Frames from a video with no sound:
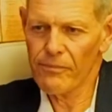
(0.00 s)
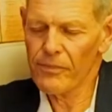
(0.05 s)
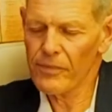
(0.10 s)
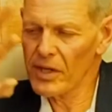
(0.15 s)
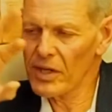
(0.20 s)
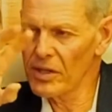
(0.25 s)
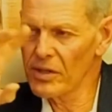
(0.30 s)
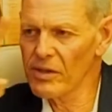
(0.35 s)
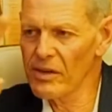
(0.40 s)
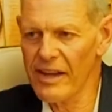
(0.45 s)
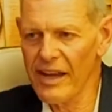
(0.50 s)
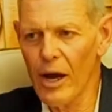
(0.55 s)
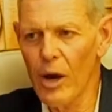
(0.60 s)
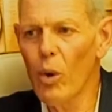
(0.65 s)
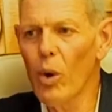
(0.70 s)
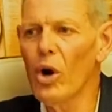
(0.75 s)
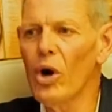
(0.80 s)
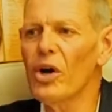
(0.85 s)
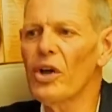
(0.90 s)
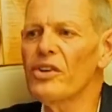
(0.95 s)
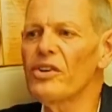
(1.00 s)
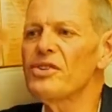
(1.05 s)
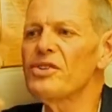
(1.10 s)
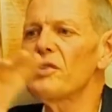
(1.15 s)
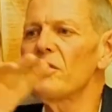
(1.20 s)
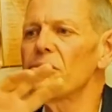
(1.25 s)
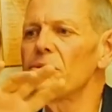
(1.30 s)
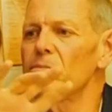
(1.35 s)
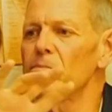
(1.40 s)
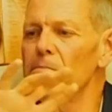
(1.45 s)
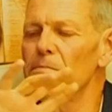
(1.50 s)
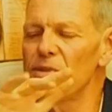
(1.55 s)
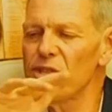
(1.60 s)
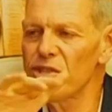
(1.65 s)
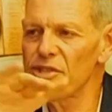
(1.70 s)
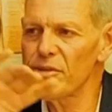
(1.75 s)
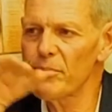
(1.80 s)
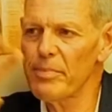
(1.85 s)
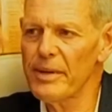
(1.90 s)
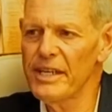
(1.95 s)
can go on to
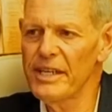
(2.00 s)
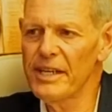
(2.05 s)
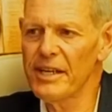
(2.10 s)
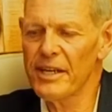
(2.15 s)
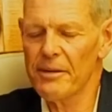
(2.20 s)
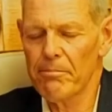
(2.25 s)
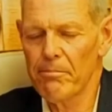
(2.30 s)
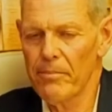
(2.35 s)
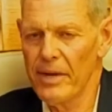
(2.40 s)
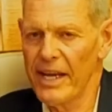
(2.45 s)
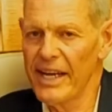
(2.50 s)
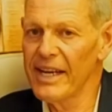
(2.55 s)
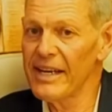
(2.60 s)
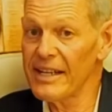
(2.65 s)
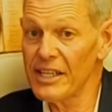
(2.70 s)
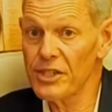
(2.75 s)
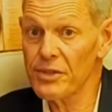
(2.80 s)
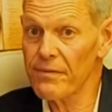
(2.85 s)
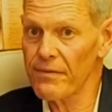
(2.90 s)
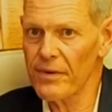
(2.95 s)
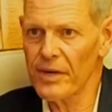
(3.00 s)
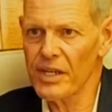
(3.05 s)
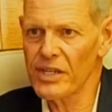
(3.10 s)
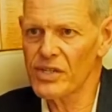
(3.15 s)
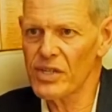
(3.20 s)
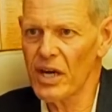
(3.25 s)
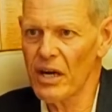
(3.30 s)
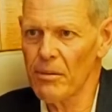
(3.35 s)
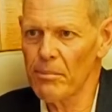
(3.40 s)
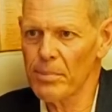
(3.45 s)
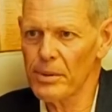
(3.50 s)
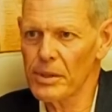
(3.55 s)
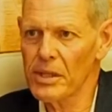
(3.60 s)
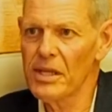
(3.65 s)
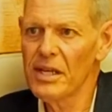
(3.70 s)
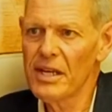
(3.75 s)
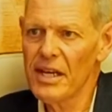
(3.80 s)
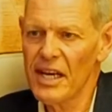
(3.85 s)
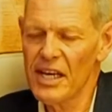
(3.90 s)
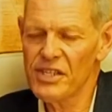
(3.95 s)
speak English, for example,
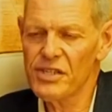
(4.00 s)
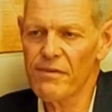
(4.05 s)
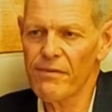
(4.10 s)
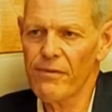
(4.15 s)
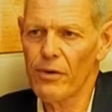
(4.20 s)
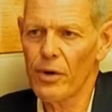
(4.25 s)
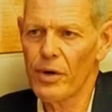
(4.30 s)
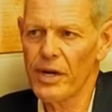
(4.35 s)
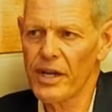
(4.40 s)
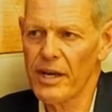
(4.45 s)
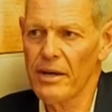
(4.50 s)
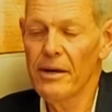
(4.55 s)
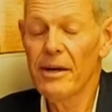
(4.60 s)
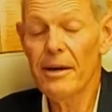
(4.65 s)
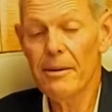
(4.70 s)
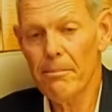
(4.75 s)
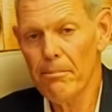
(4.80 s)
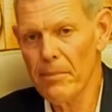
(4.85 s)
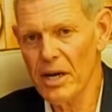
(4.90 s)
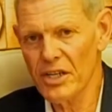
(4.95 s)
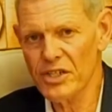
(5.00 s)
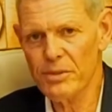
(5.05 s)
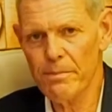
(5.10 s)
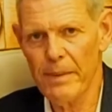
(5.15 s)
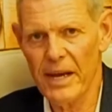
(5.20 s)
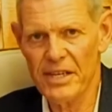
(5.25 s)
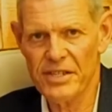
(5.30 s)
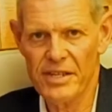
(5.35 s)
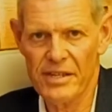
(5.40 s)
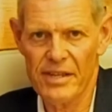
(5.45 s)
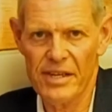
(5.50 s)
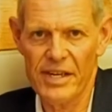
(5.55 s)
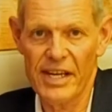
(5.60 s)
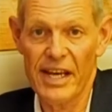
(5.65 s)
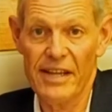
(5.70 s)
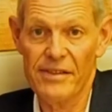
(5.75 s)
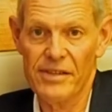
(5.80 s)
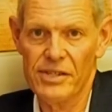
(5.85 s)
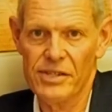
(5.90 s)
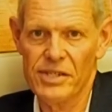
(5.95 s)
as a foreigner, much better than
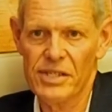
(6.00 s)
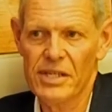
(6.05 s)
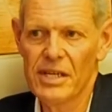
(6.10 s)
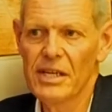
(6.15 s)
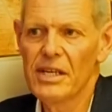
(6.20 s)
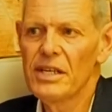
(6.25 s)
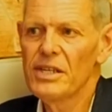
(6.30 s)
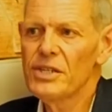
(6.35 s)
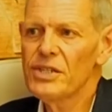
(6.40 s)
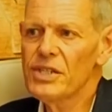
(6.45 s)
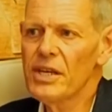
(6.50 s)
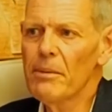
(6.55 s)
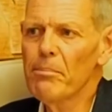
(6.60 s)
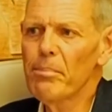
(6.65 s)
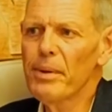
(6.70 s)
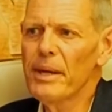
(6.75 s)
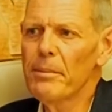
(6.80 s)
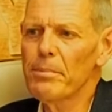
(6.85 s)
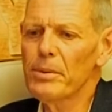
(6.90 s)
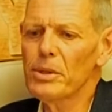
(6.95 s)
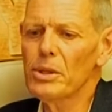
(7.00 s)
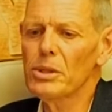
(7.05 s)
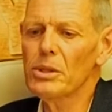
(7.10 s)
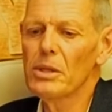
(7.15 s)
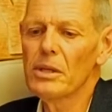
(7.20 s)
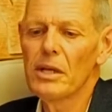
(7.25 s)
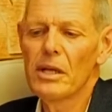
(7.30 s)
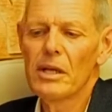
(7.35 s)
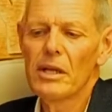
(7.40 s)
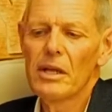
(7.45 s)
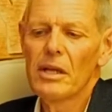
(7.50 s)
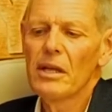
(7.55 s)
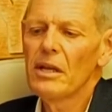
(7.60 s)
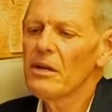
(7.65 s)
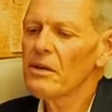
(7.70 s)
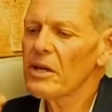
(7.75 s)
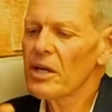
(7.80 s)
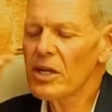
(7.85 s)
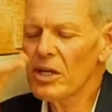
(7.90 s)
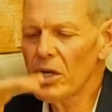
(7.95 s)
others. Some people
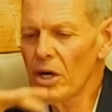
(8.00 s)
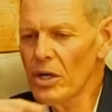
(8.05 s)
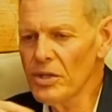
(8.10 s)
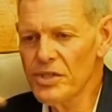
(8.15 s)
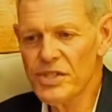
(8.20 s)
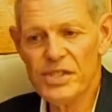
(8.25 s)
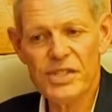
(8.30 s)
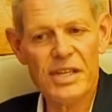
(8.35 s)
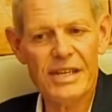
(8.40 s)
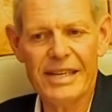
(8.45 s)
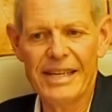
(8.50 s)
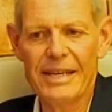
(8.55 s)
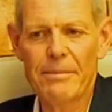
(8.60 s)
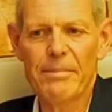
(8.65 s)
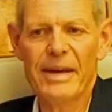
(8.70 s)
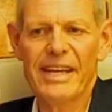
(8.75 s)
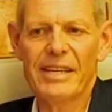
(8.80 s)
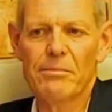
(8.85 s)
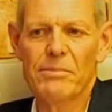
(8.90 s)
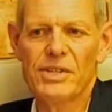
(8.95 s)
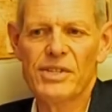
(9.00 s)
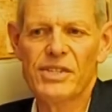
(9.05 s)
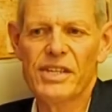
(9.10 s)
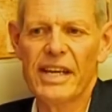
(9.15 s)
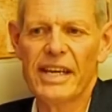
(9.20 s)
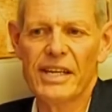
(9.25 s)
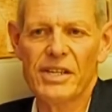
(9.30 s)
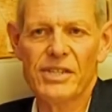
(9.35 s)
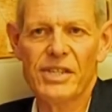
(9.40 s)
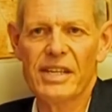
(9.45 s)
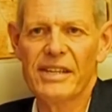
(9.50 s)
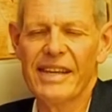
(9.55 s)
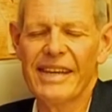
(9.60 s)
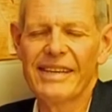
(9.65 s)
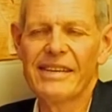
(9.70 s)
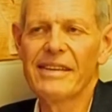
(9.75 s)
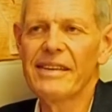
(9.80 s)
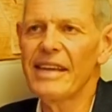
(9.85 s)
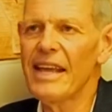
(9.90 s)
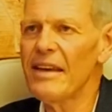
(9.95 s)
constantly make mistakes and they
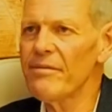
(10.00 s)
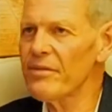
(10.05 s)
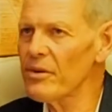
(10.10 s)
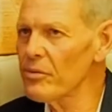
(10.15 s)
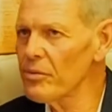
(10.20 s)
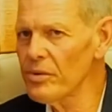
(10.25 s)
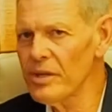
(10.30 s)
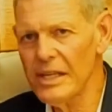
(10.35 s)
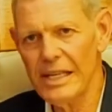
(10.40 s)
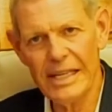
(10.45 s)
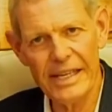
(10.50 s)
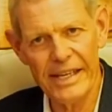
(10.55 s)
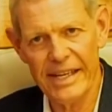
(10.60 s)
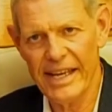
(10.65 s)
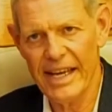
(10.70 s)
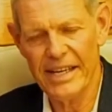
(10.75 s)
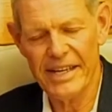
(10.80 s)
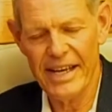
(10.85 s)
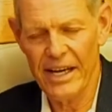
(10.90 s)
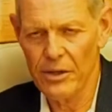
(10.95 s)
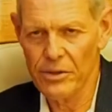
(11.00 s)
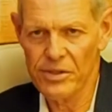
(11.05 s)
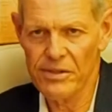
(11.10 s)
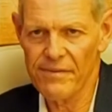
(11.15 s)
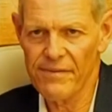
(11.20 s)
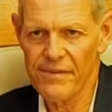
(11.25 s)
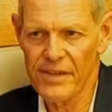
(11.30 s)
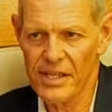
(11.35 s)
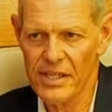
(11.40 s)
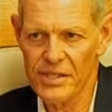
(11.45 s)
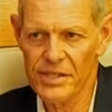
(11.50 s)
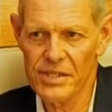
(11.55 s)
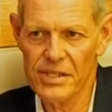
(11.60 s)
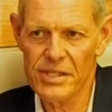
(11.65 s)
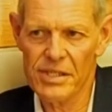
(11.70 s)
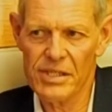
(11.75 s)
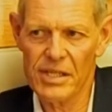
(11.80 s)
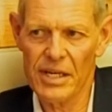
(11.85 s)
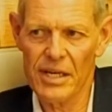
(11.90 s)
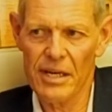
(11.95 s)
never really get out of
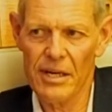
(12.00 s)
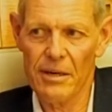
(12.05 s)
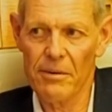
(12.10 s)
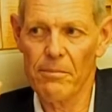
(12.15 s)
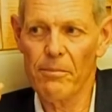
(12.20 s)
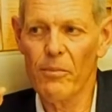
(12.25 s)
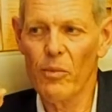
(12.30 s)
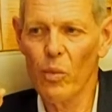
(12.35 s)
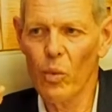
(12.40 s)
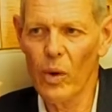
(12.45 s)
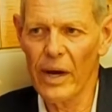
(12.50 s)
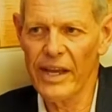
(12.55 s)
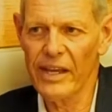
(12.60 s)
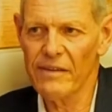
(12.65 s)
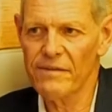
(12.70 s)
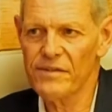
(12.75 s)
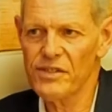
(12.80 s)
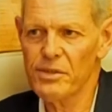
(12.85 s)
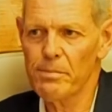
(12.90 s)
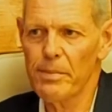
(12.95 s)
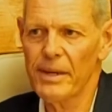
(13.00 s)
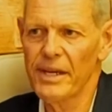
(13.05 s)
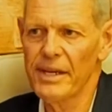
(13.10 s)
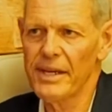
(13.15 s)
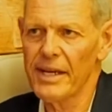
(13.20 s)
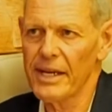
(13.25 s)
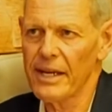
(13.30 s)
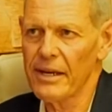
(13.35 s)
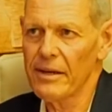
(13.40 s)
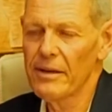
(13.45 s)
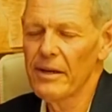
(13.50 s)
this way of speaking.